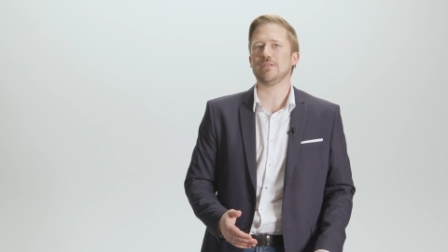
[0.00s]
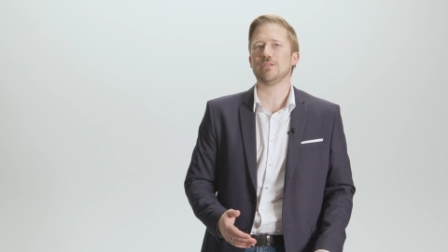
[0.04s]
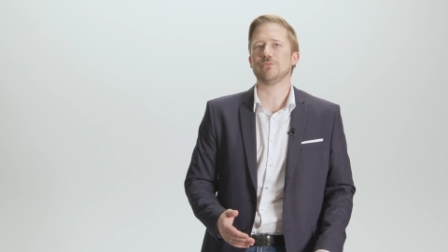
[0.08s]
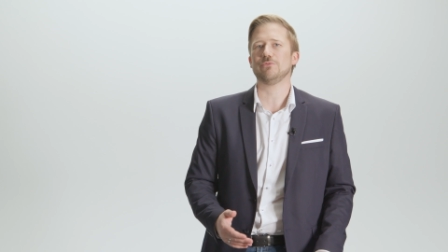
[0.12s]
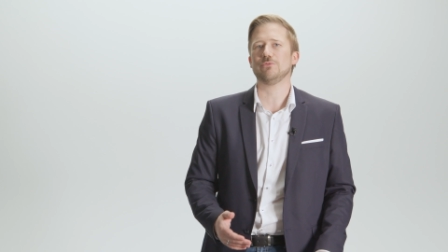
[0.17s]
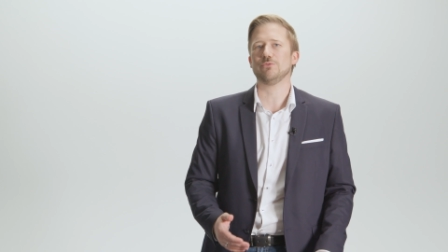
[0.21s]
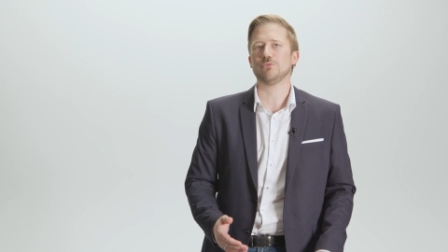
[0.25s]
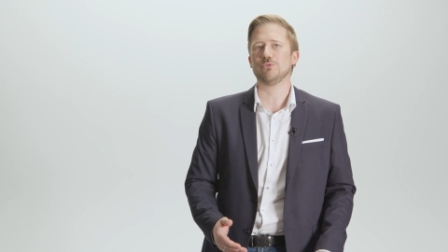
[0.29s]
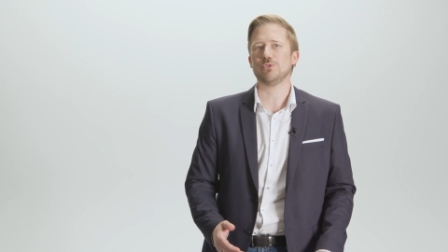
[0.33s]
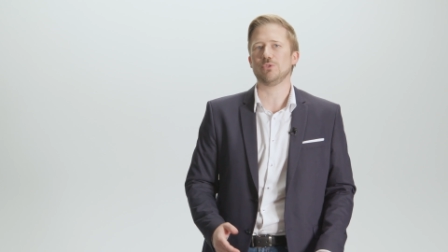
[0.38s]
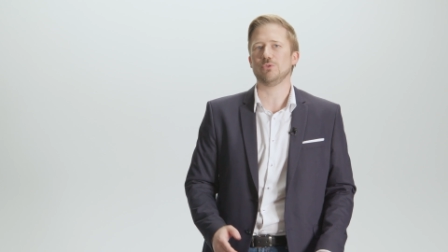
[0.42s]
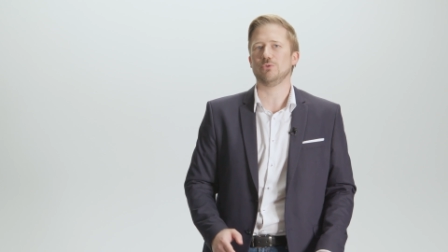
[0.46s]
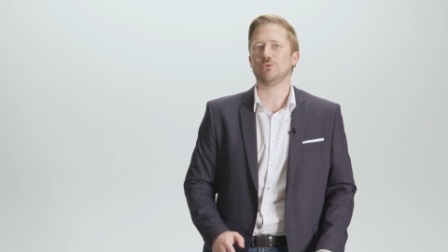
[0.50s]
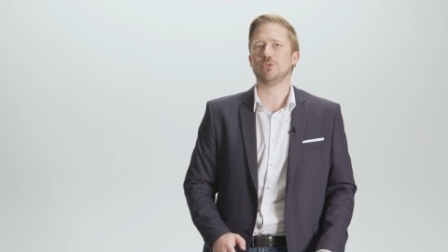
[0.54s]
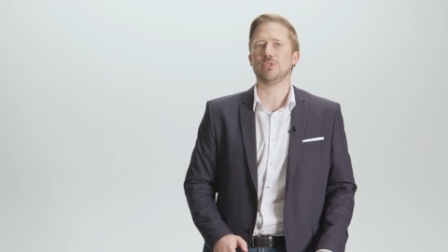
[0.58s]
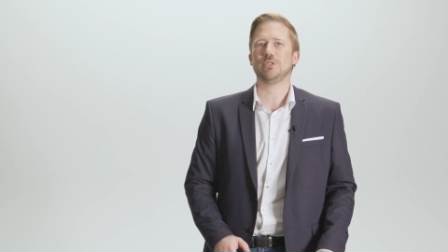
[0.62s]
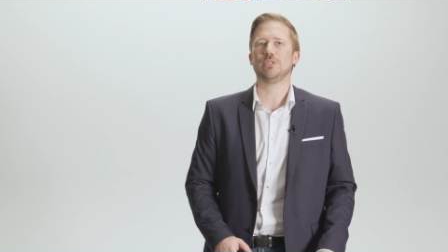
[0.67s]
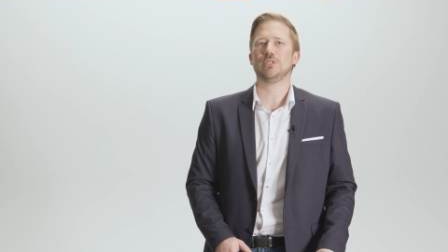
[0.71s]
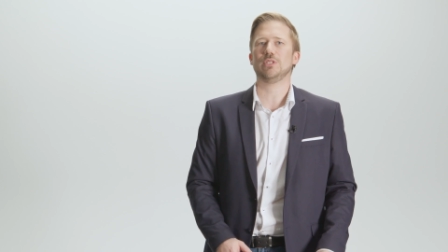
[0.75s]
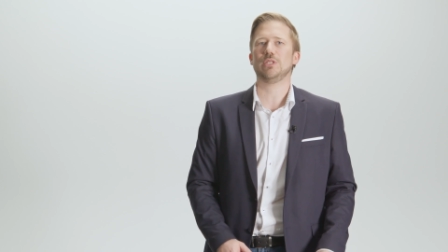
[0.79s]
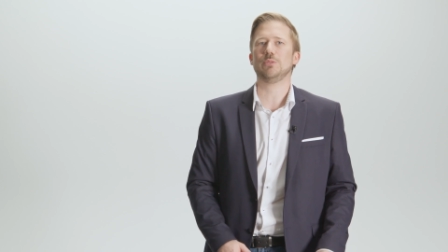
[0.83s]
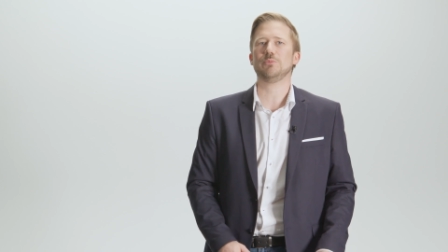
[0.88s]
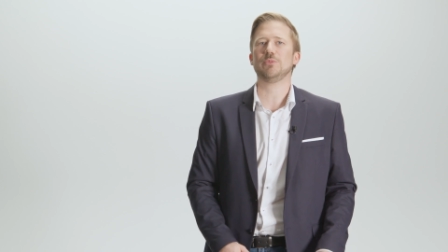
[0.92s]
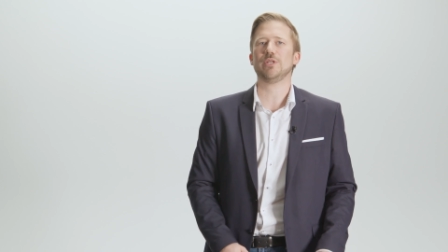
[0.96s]
not only
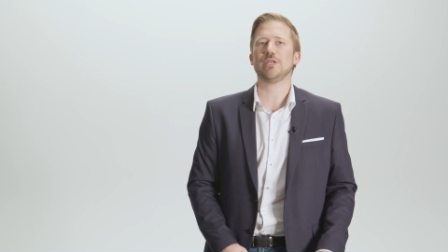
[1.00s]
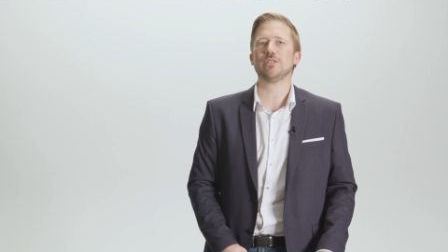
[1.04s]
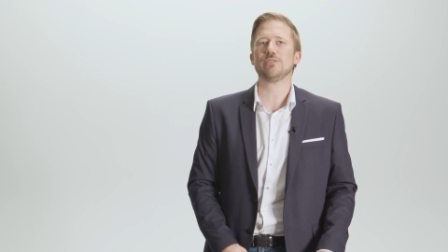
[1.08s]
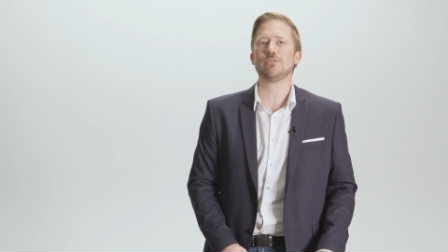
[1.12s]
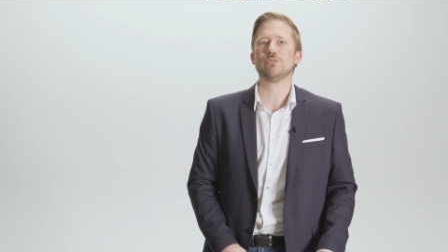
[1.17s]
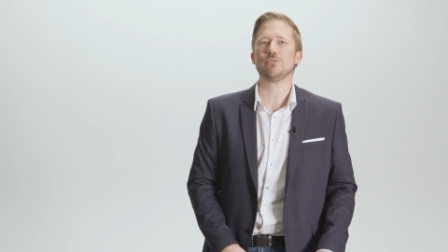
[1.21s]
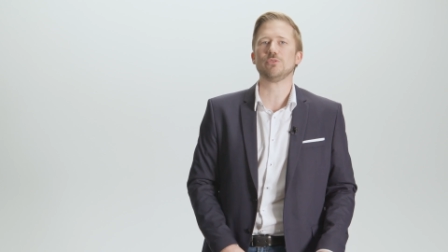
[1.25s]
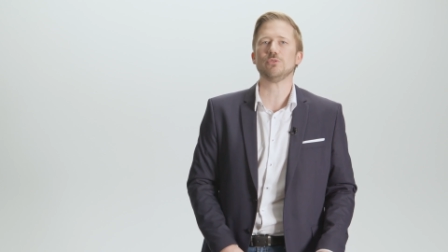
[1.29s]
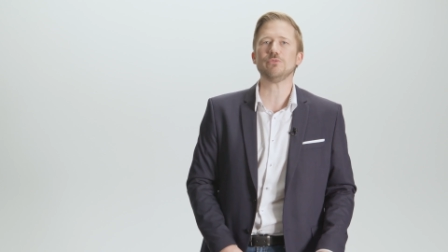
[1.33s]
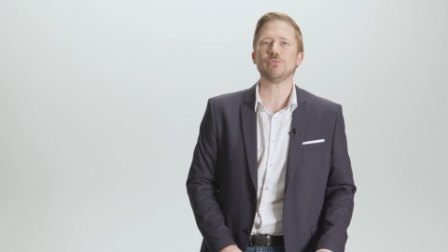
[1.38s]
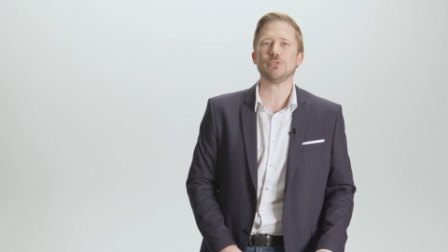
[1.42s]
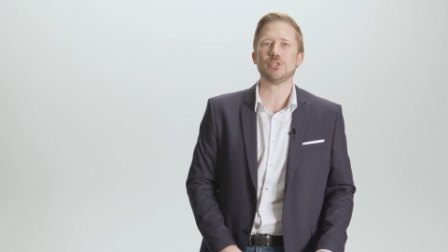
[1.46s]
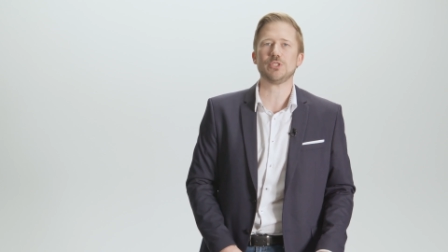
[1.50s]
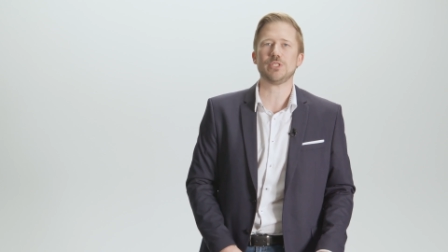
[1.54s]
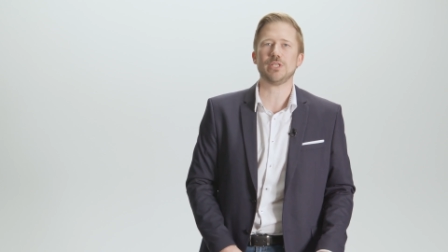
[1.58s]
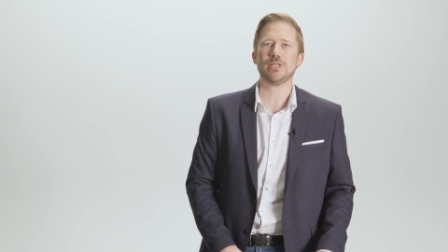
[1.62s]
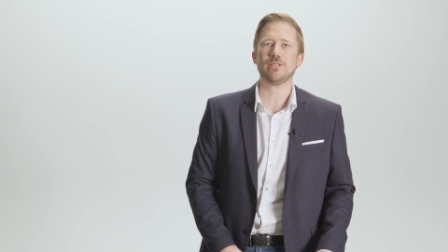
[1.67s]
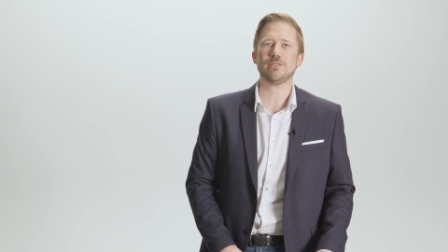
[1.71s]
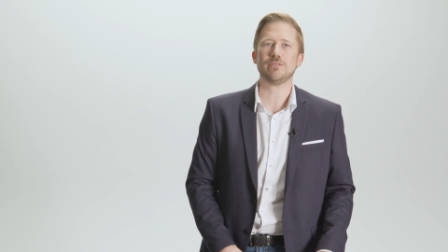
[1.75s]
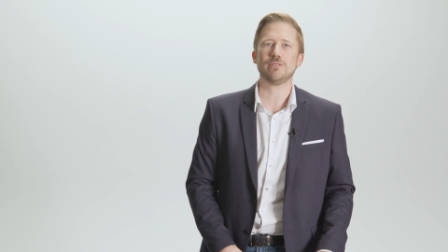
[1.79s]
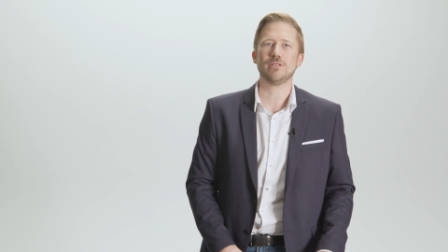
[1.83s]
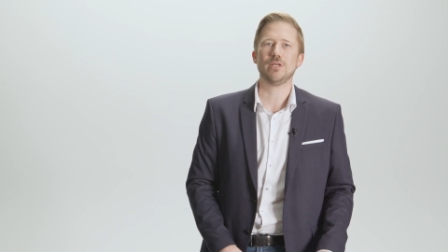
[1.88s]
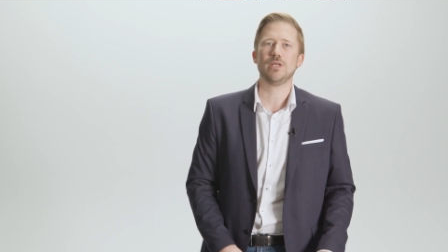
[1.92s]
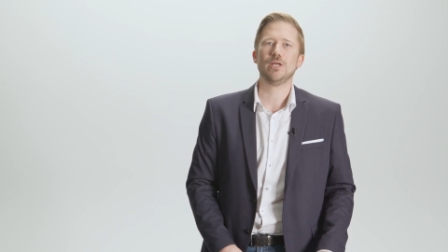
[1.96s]
initiates specific
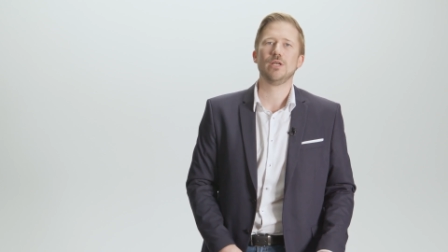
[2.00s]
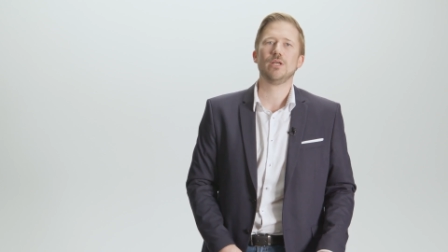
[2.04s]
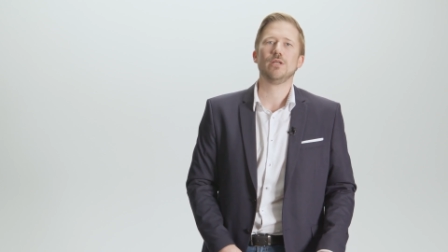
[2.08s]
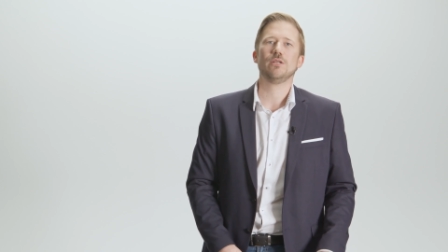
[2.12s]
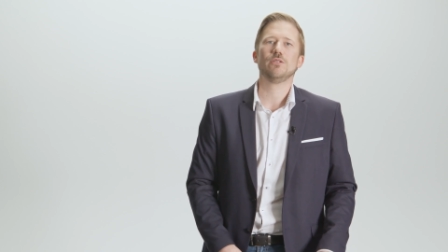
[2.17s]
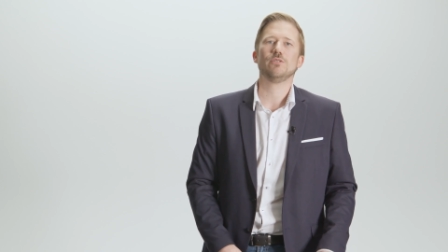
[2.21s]
function,